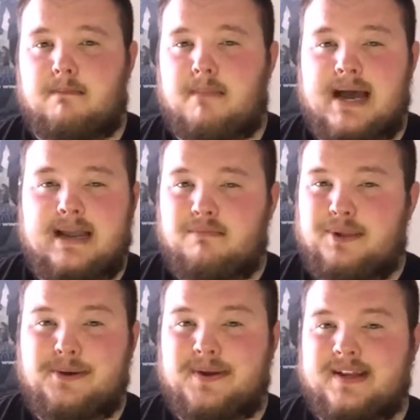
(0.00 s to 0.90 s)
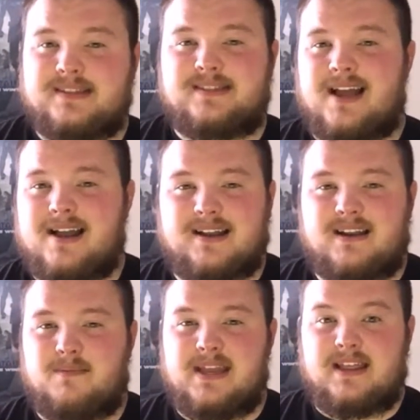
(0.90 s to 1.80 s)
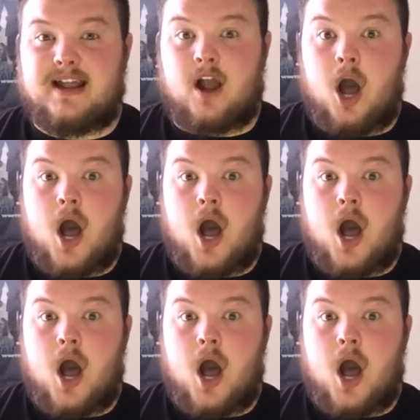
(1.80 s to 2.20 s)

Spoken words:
mind-blowing. It's not going to be like,